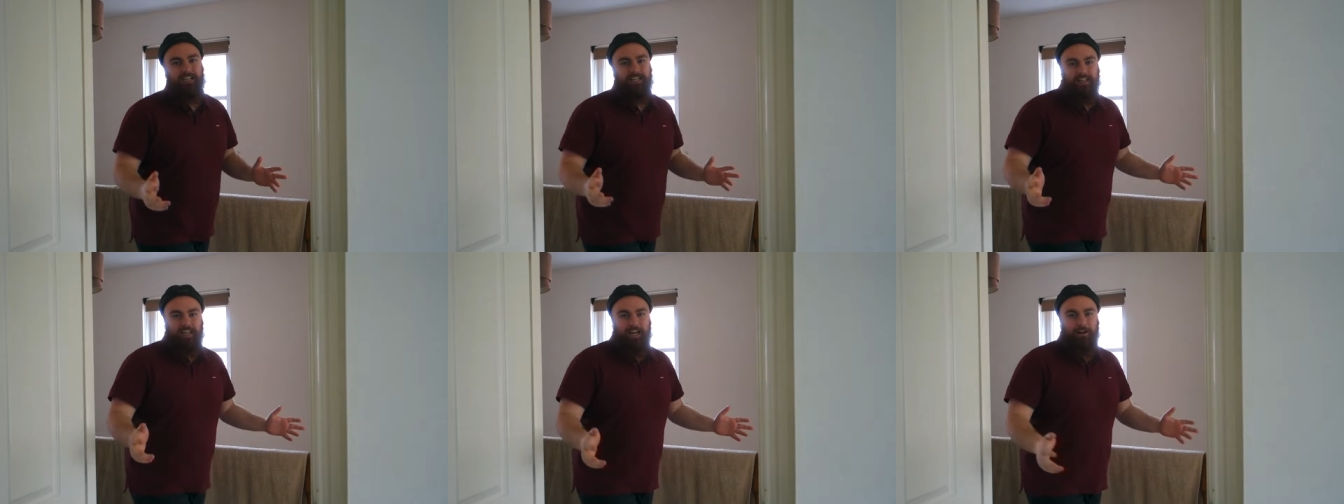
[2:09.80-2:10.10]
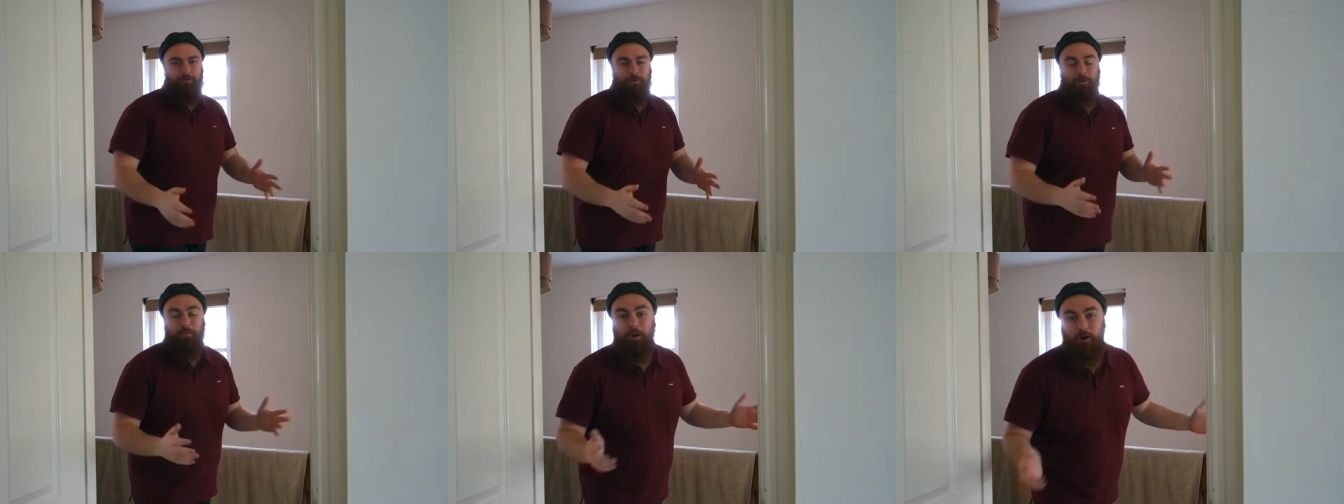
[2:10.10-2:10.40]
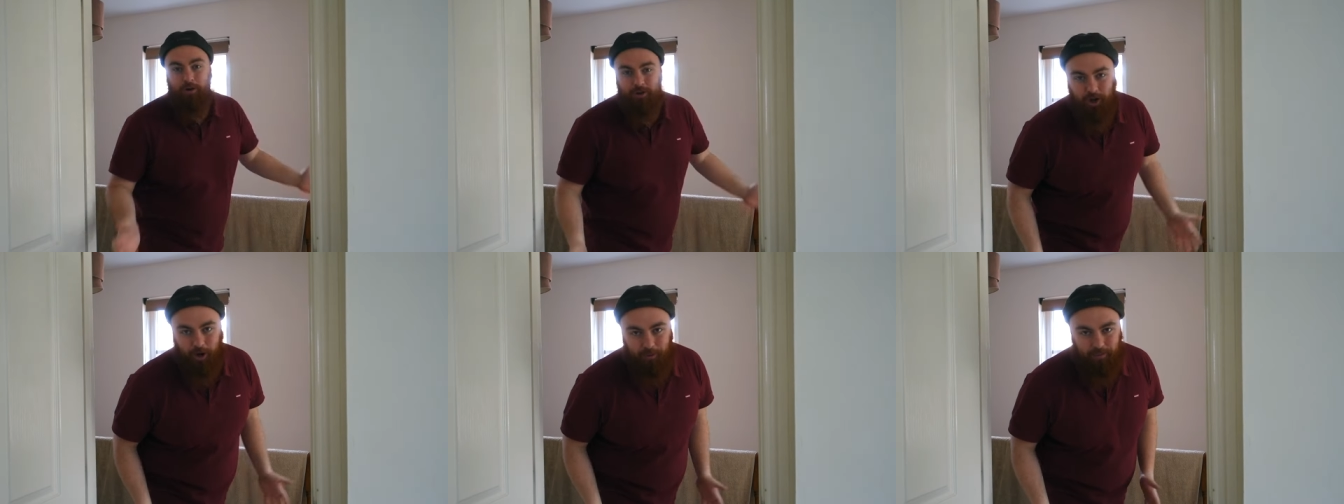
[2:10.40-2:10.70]
into that room, but
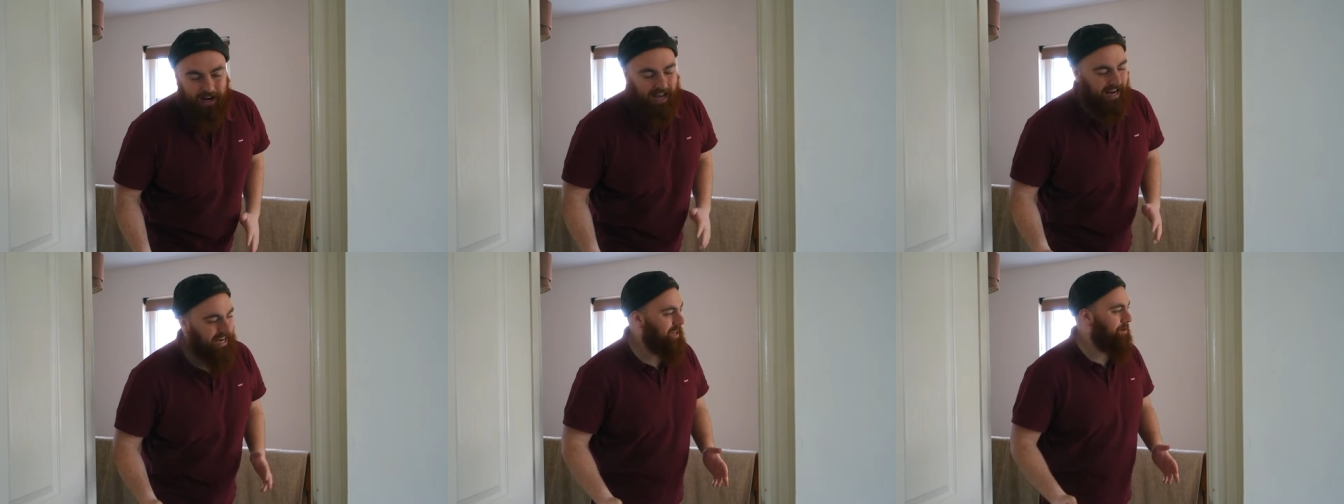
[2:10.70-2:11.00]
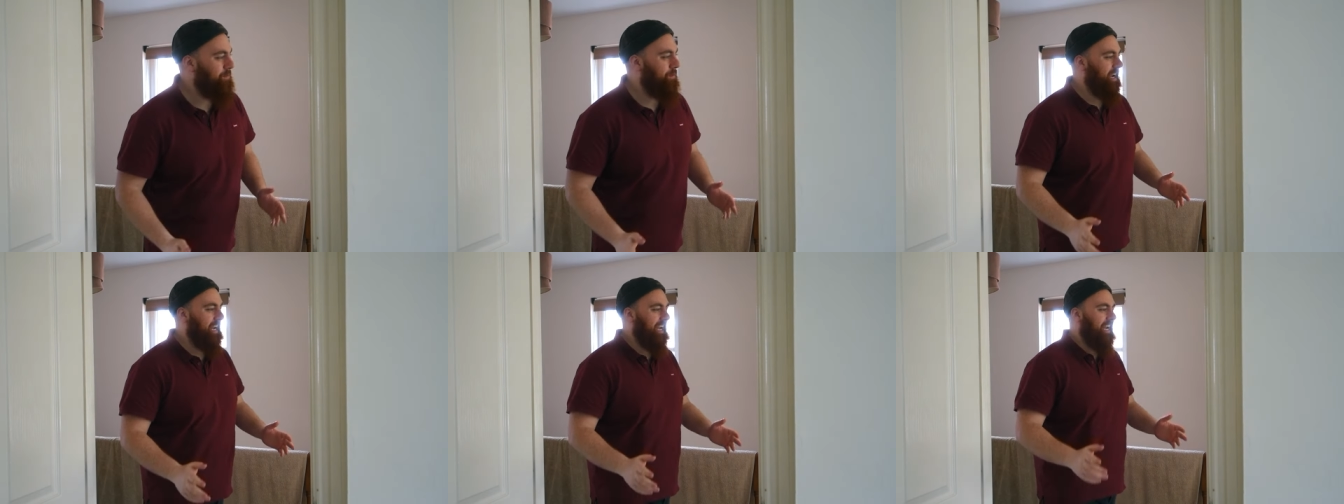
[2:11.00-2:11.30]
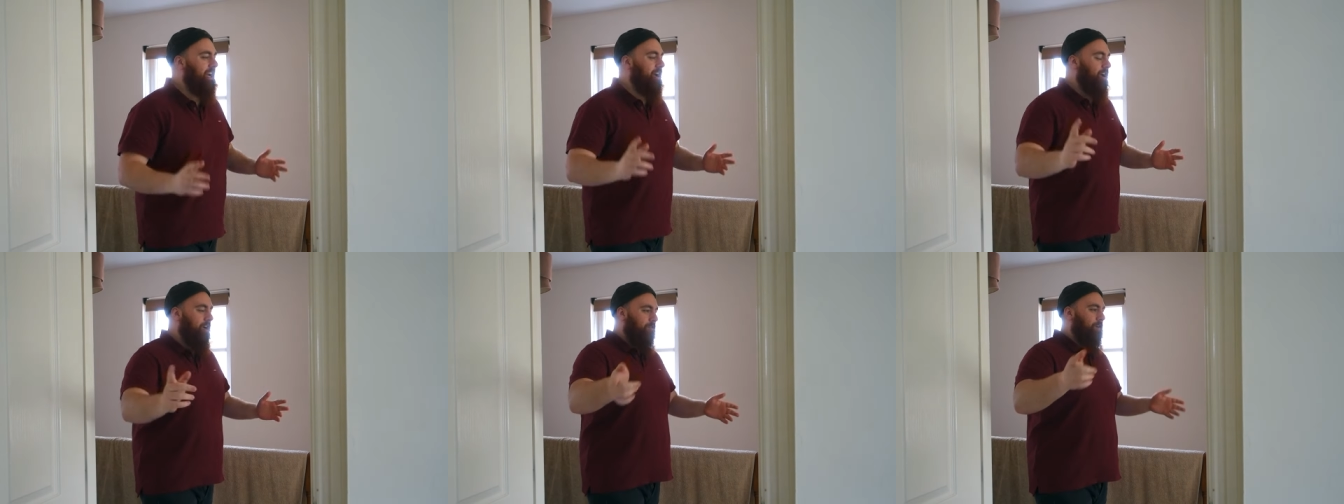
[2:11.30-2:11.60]
I'll go it
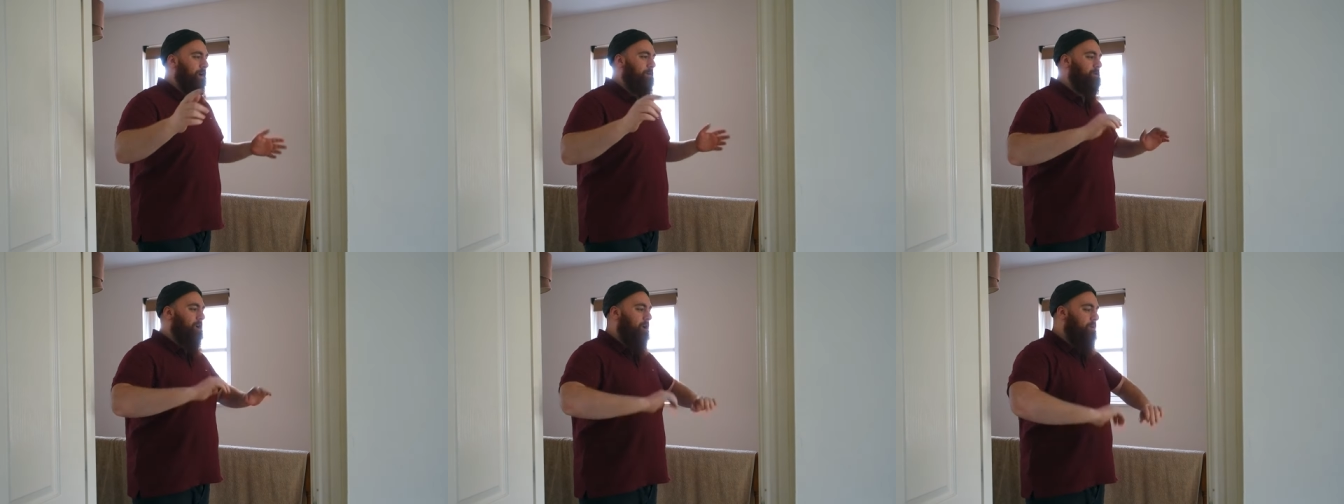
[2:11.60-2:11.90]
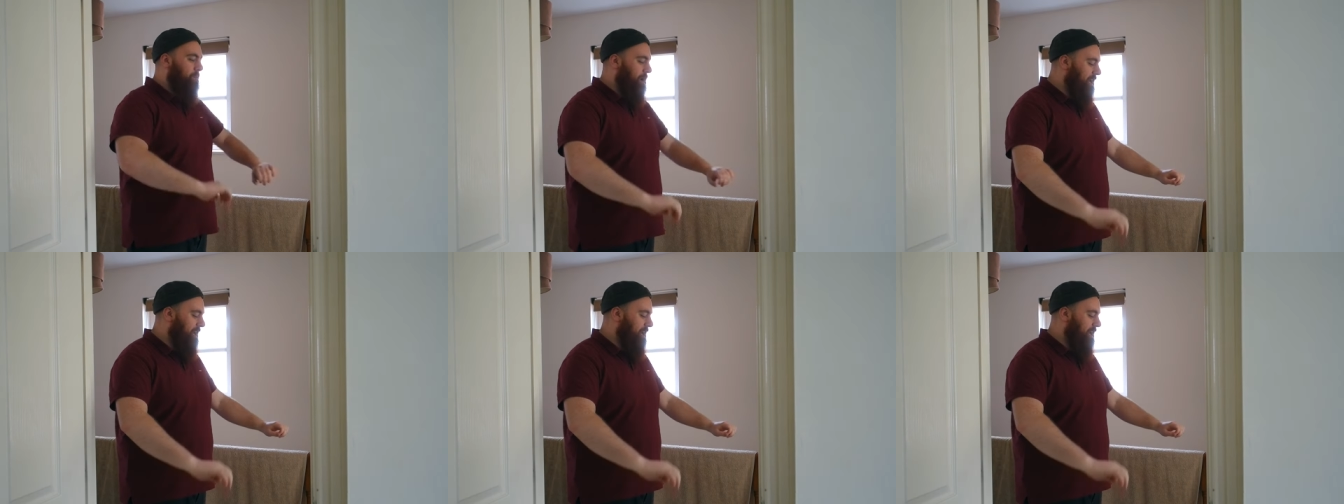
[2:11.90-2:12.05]
anyway. Right, we got